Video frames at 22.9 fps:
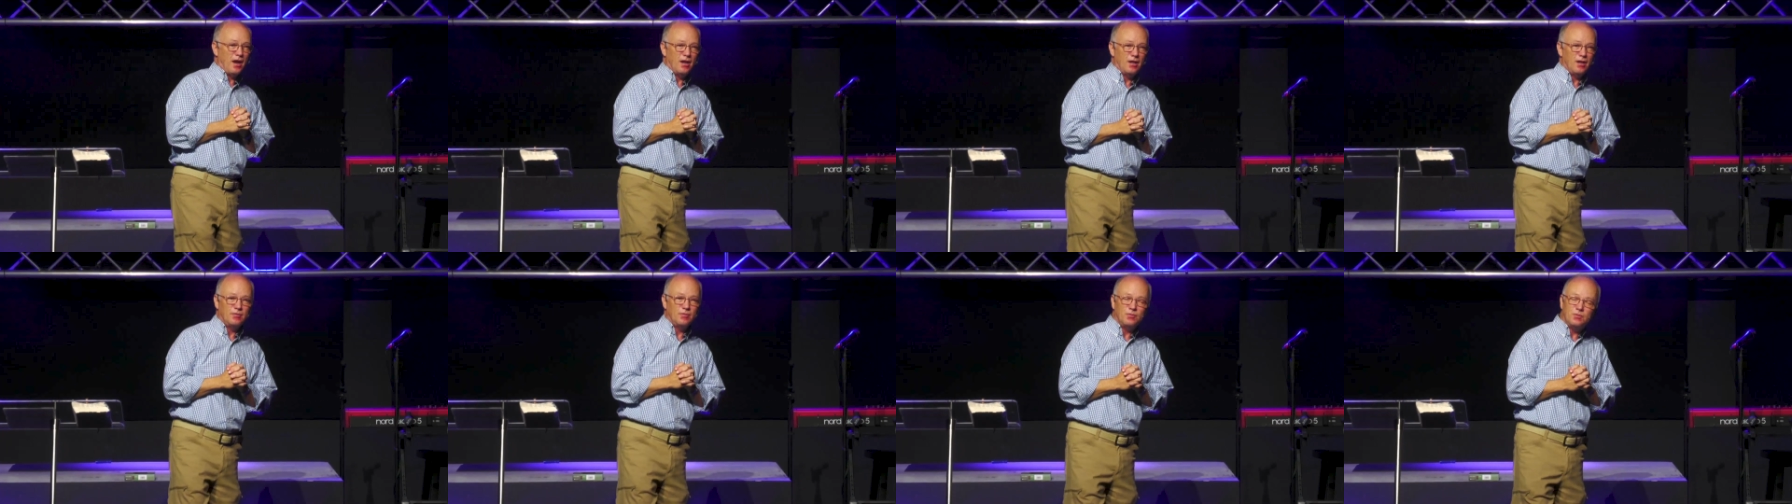
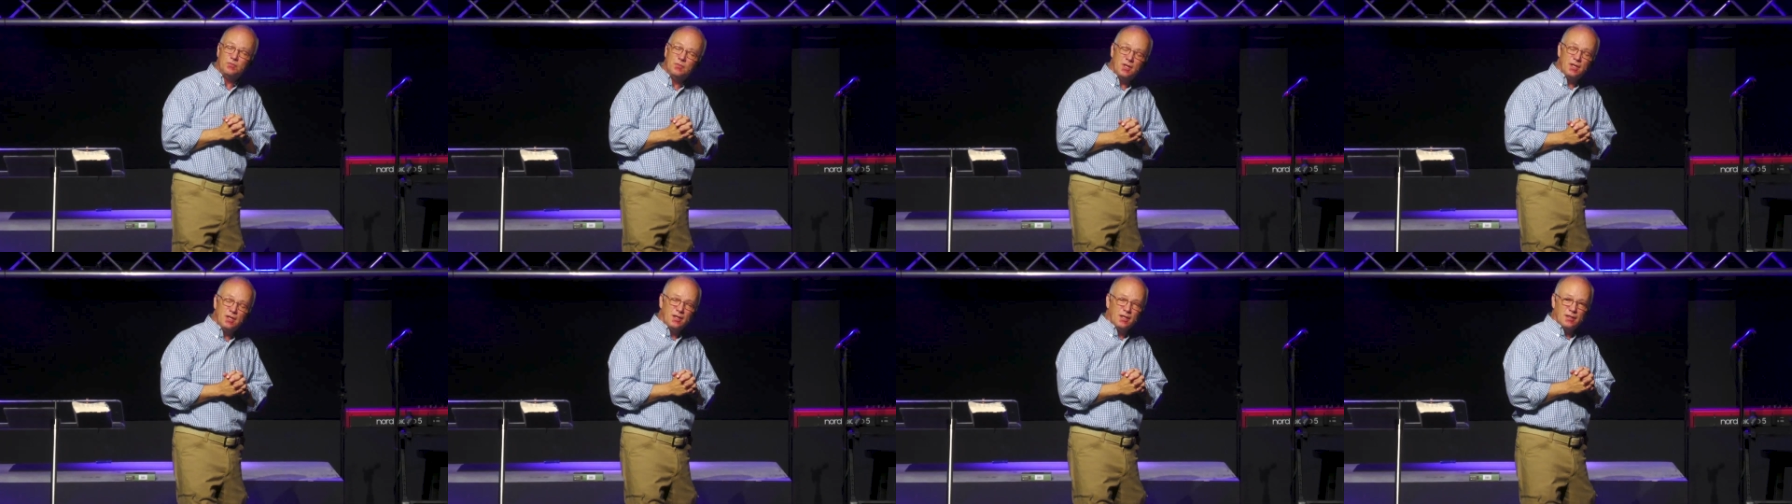and
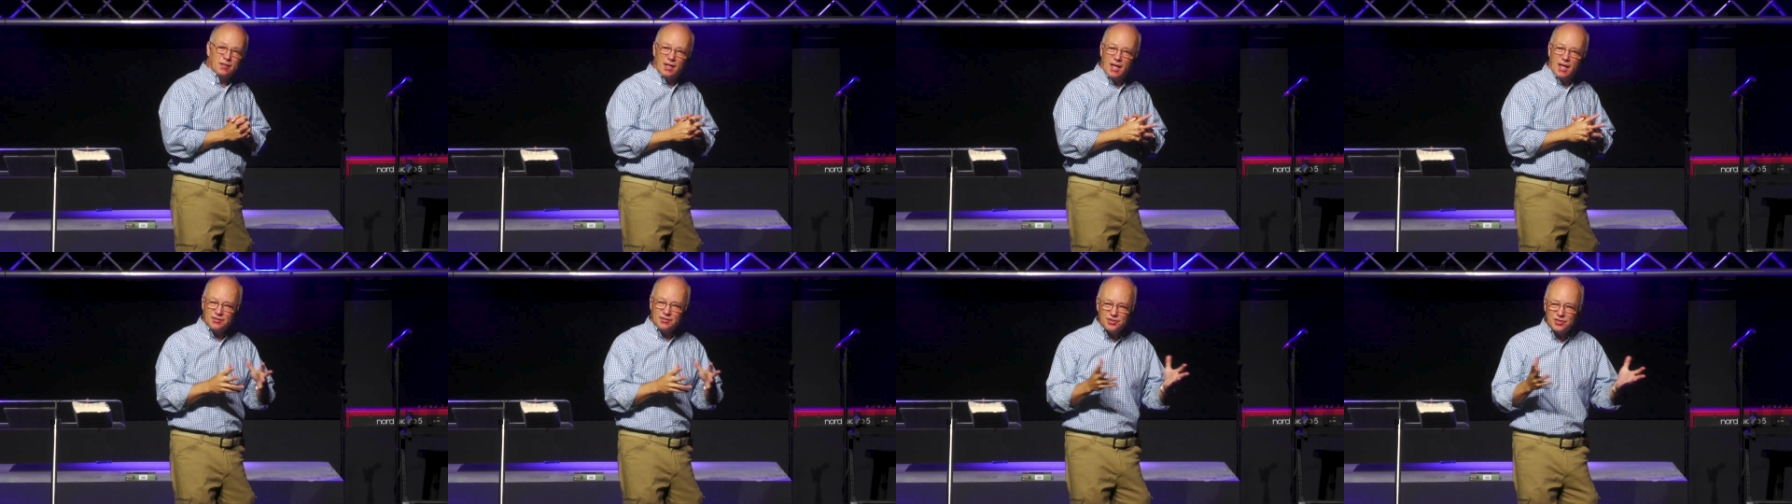
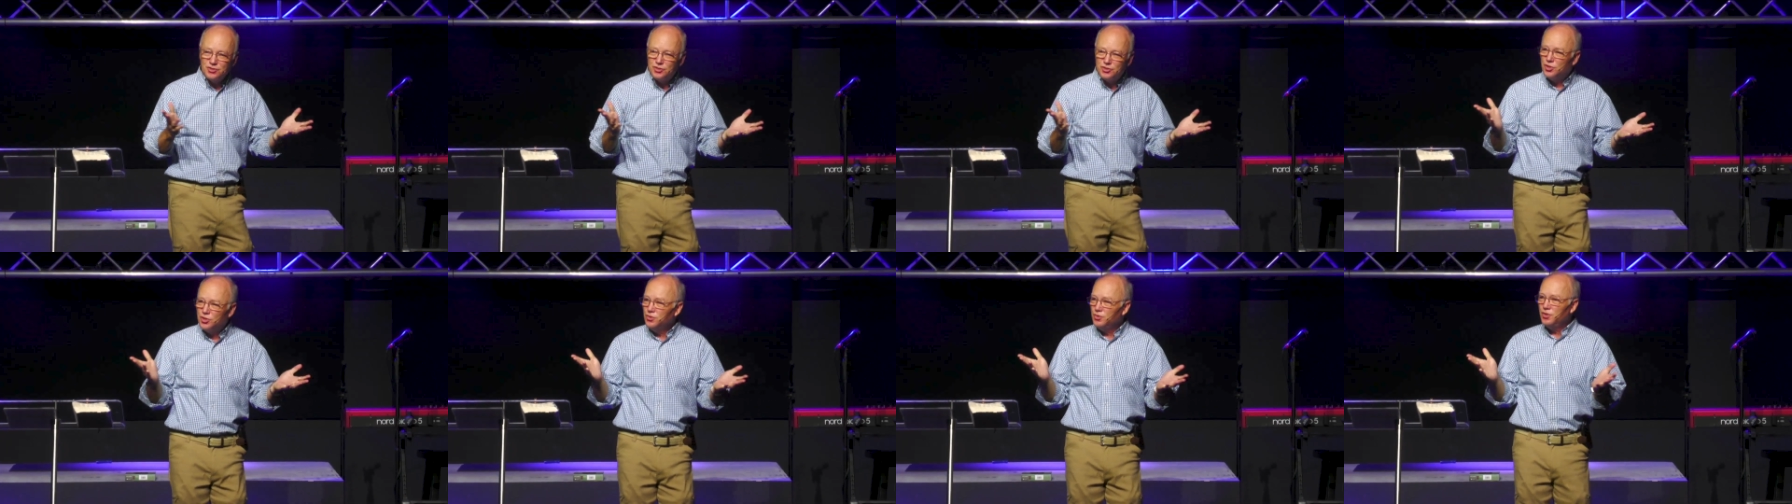less than
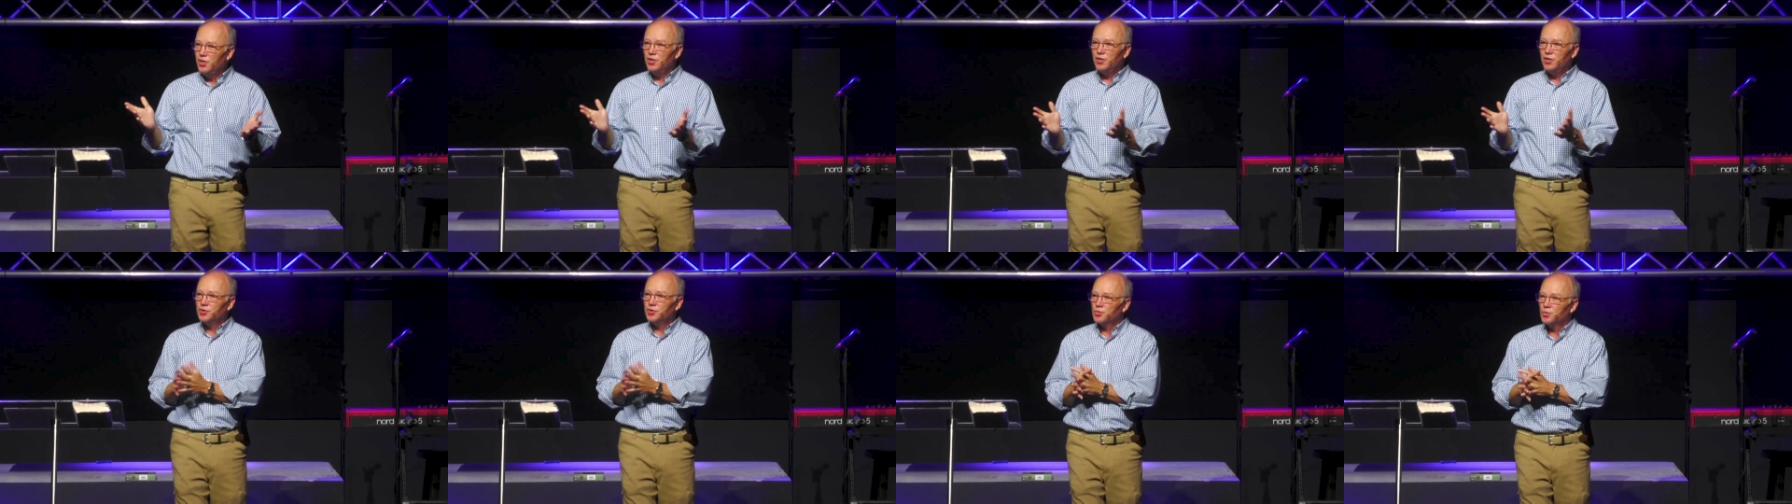2
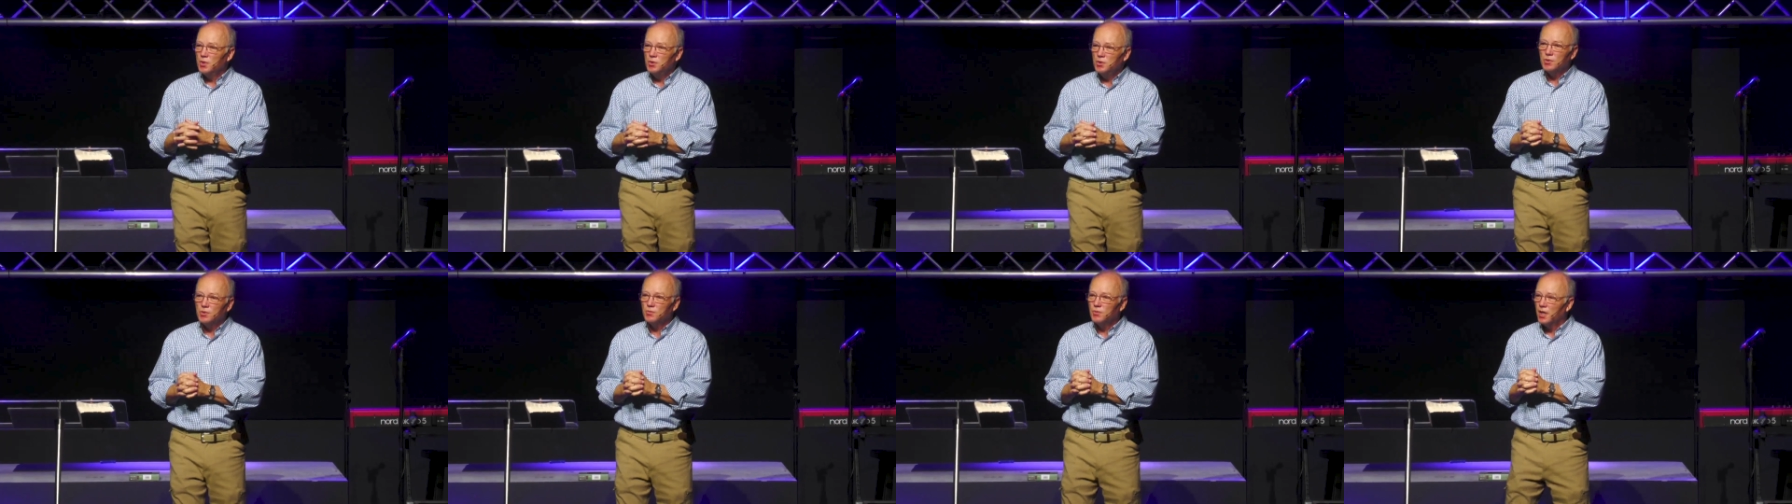years, we
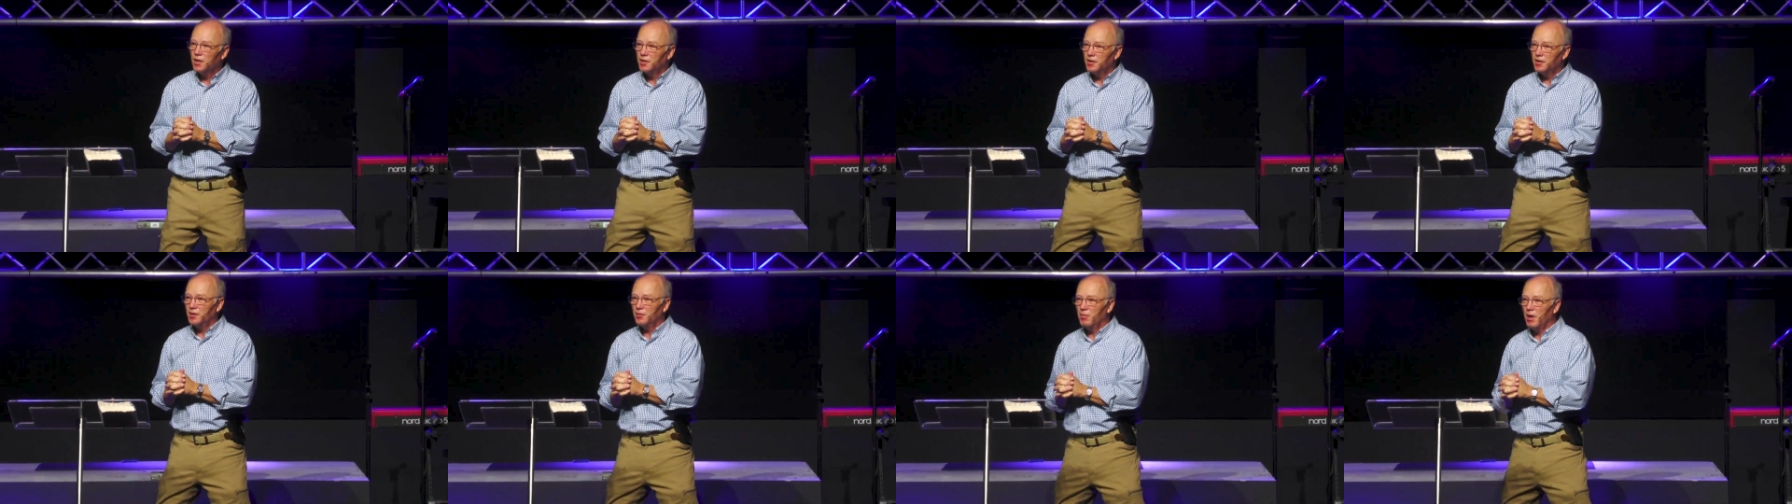were
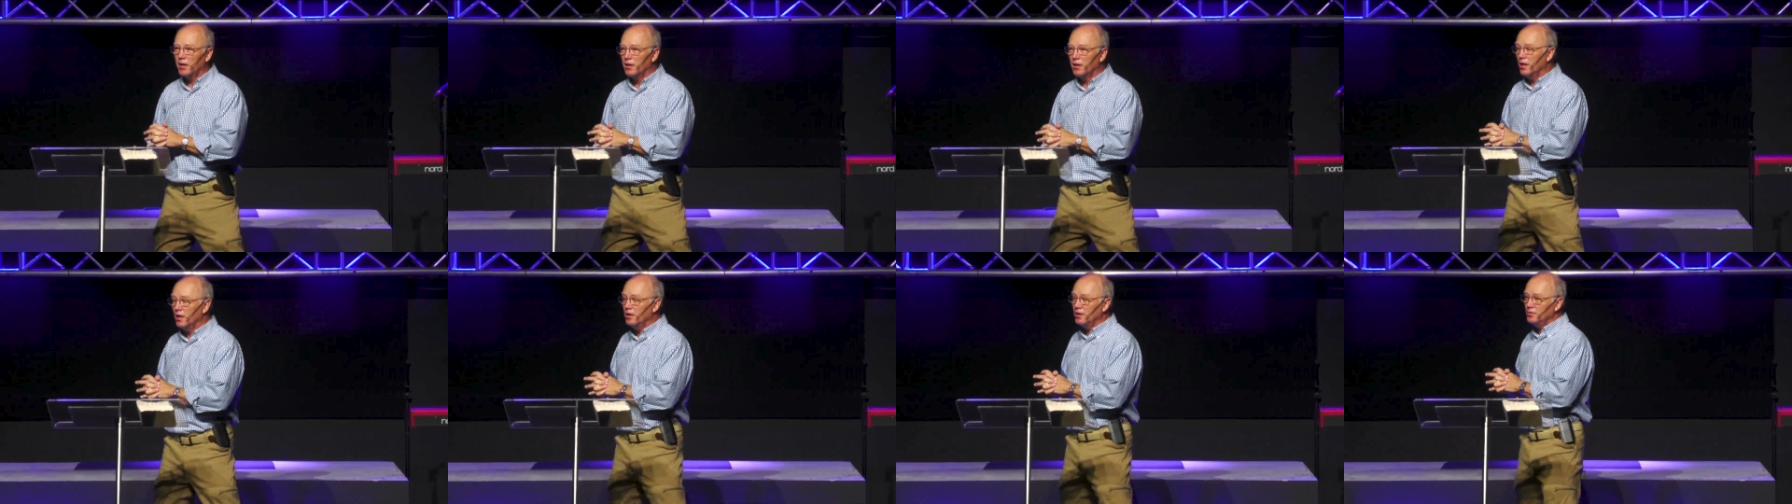running about
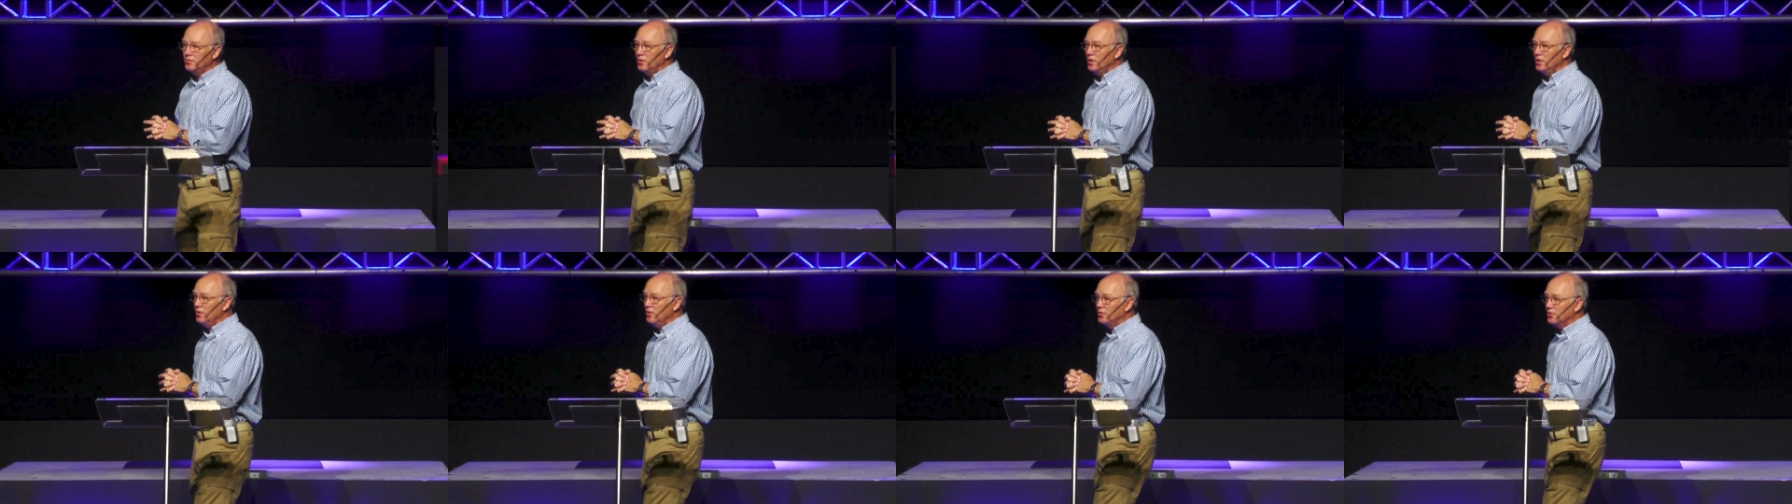
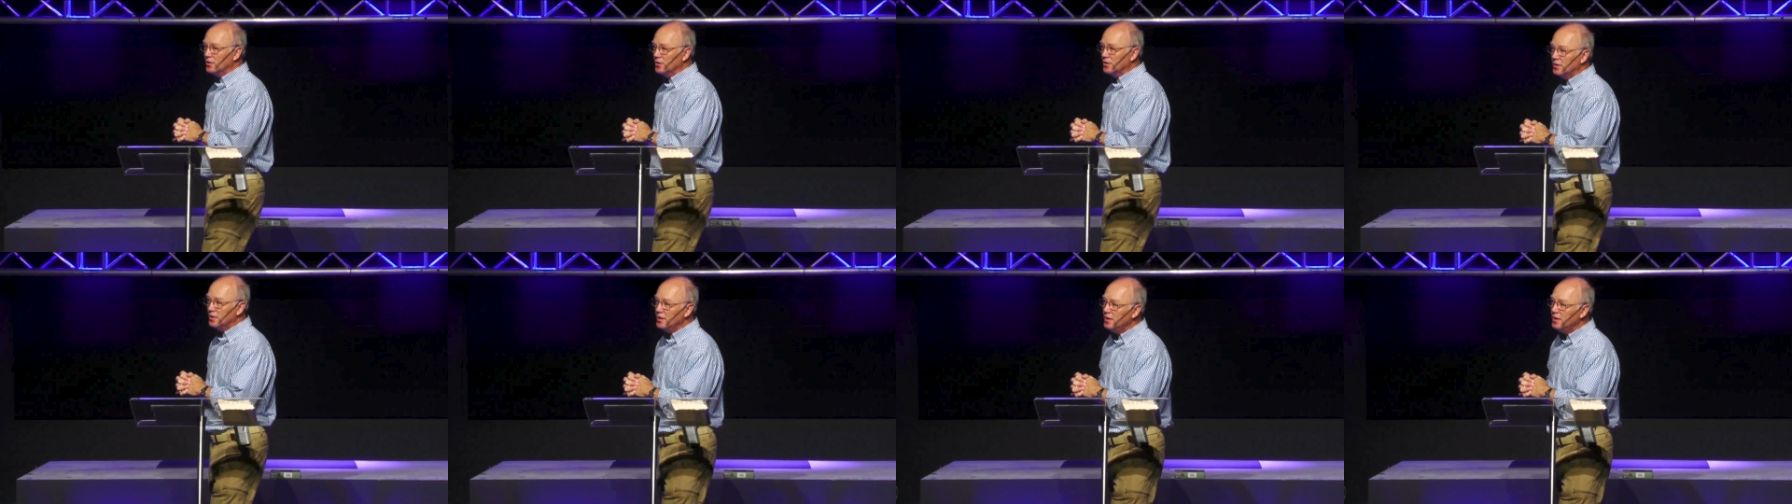130.